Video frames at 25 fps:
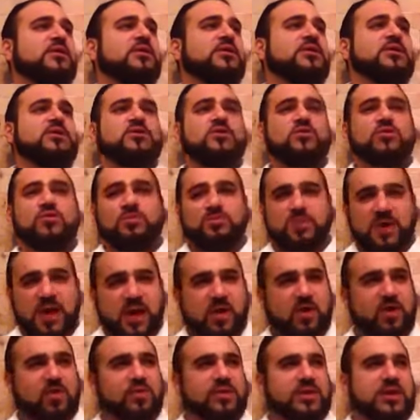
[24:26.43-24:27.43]
You
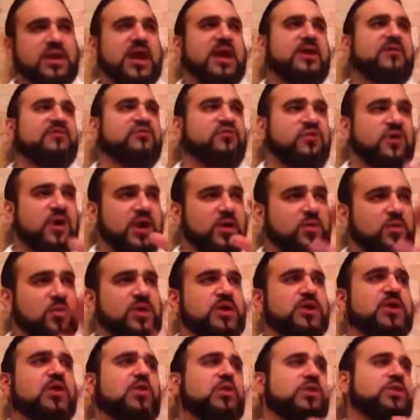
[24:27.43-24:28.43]
bow only halfway, we
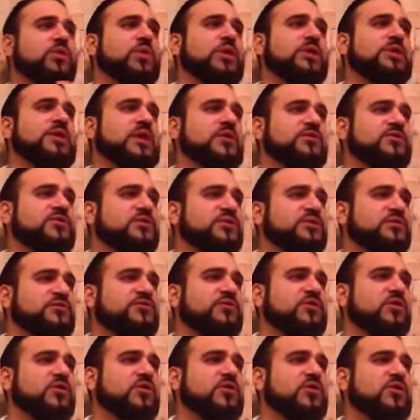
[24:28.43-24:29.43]
go all the way down to the
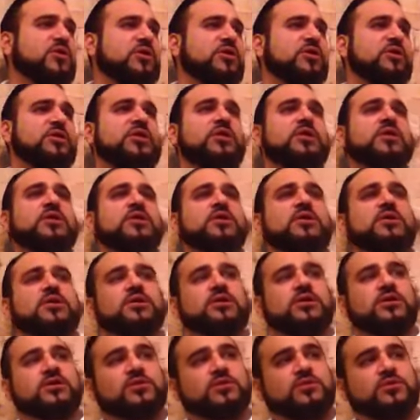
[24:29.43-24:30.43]
floor.
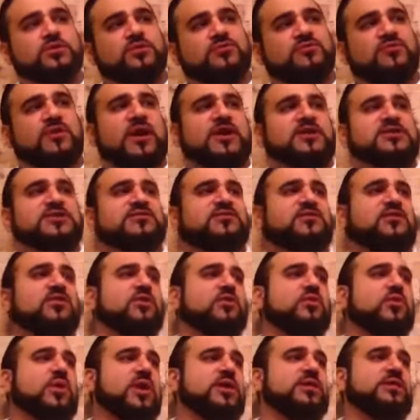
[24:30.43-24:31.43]
You fast
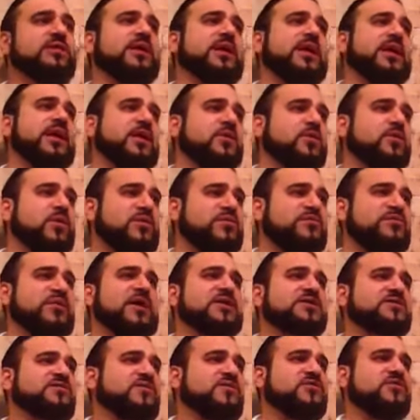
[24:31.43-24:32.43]
for 1 day, we
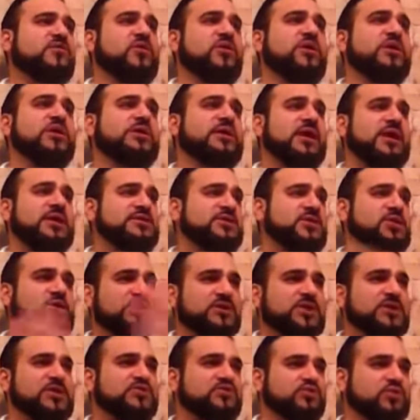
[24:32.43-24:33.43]
fast for 40 days, and
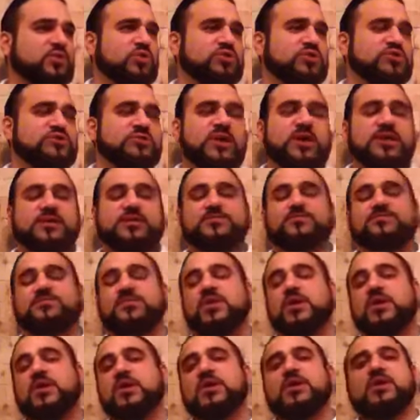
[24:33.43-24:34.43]
all these rules, right?
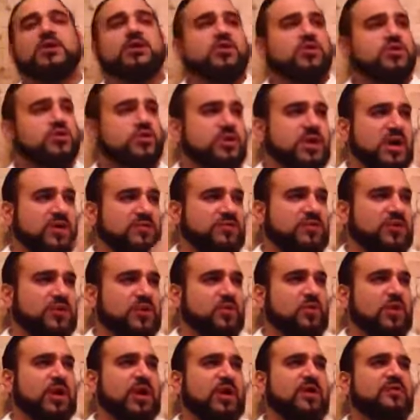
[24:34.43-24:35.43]
You cover
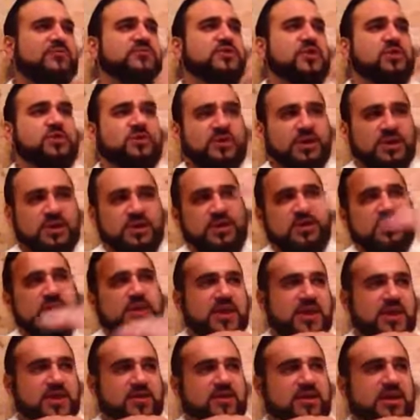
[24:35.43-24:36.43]
your wives only
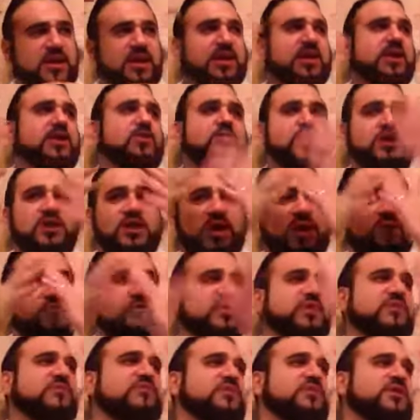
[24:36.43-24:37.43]
here and here, we
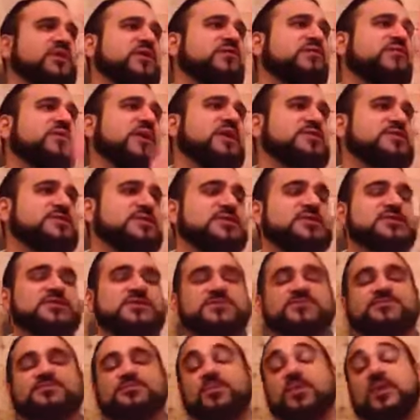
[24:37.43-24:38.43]
cover even their
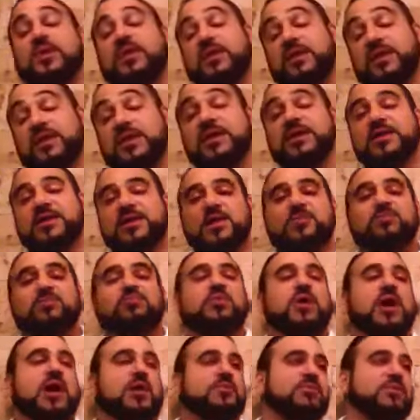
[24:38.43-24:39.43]
faces. The
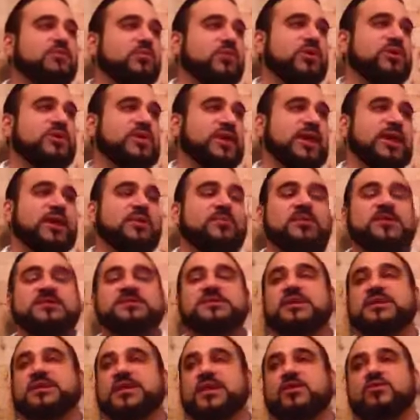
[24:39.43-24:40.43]
problem with them
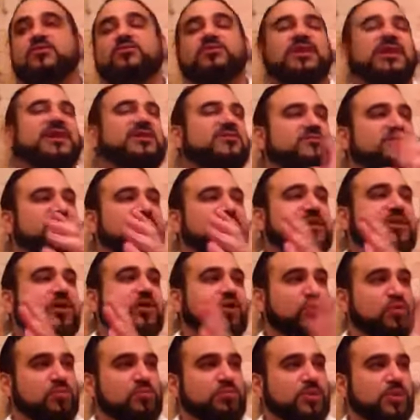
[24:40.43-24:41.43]
is that they didn't read the
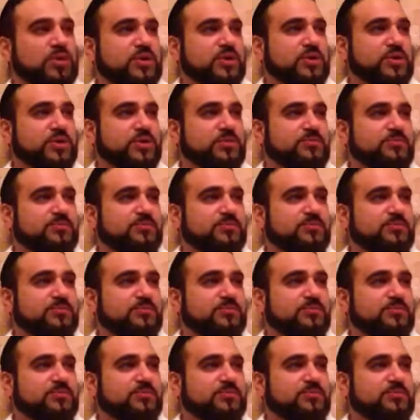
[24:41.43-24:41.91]
whole book.